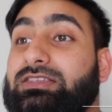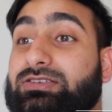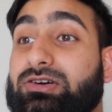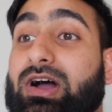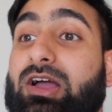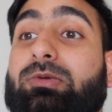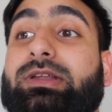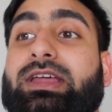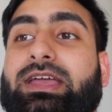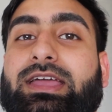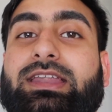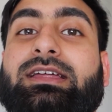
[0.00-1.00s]
So I went
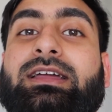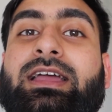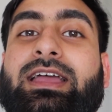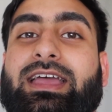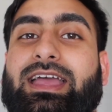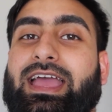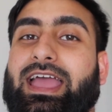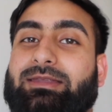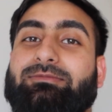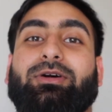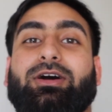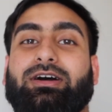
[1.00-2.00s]
ahead
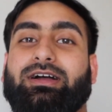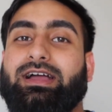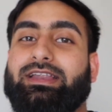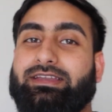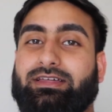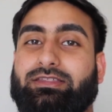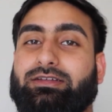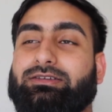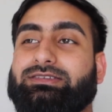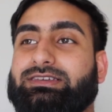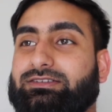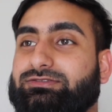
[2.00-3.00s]
and bought
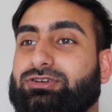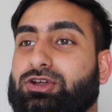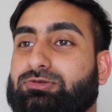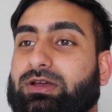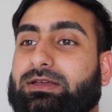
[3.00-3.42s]
another set of charge